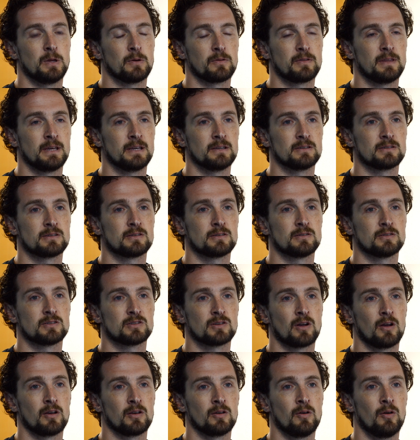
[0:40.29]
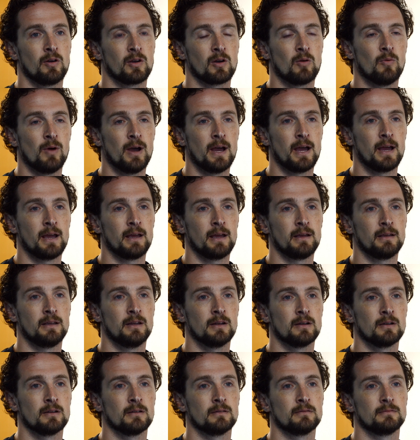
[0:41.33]
things start going away
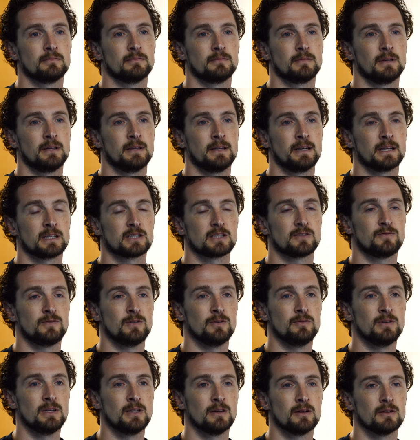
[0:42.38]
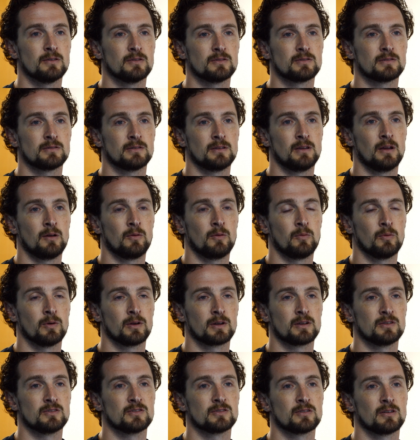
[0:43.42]
here in the next few years, we're
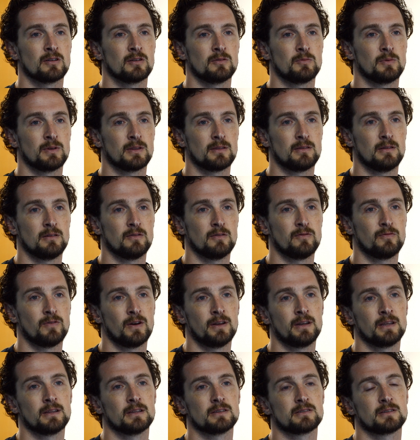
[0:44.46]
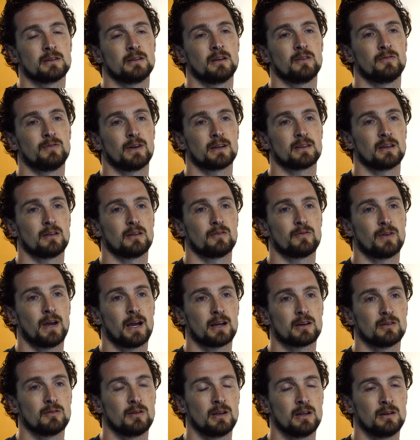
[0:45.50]
concerned with the funding that's going to affect that
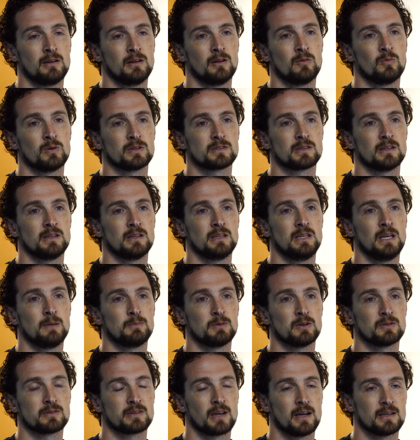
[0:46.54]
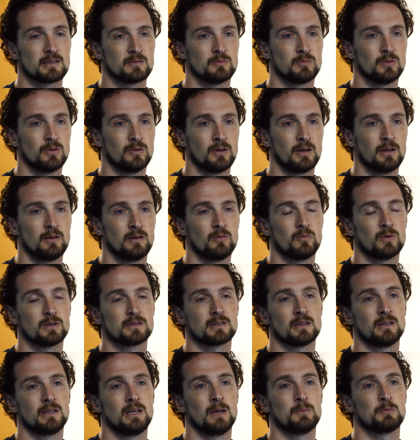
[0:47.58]
factory, and what's going to keep those guys employed,
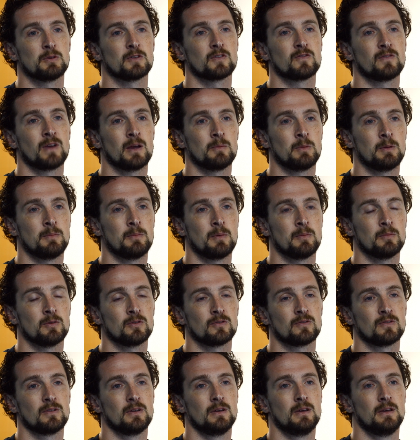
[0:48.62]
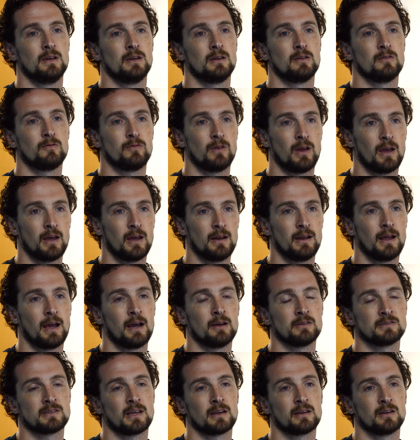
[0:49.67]
what's going to keep those family members fed,
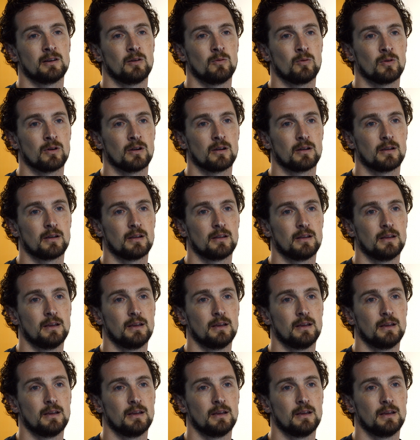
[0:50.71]
how's that going to work?